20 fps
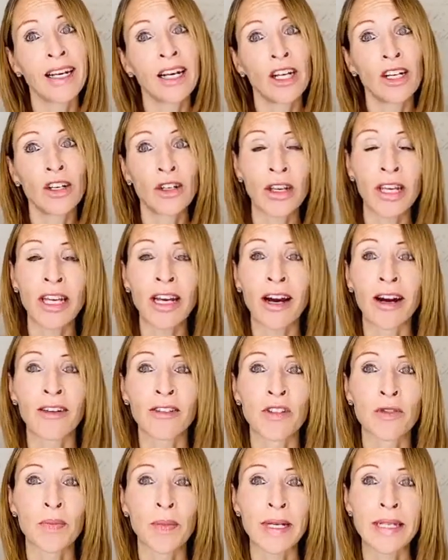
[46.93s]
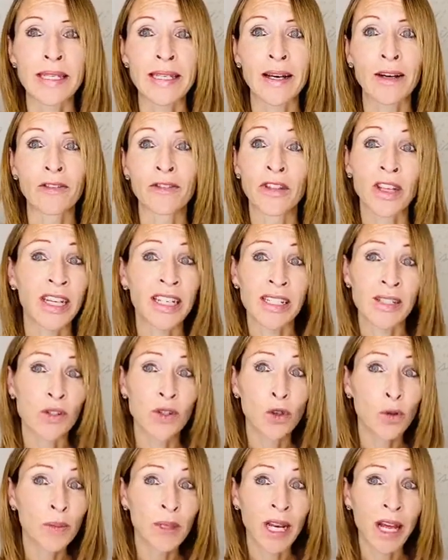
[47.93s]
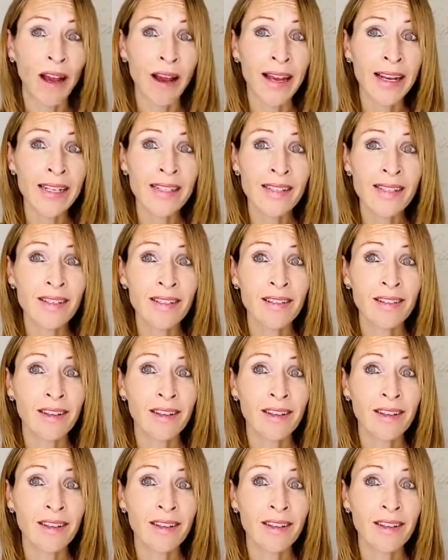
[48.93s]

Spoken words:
looking after myself that is normalised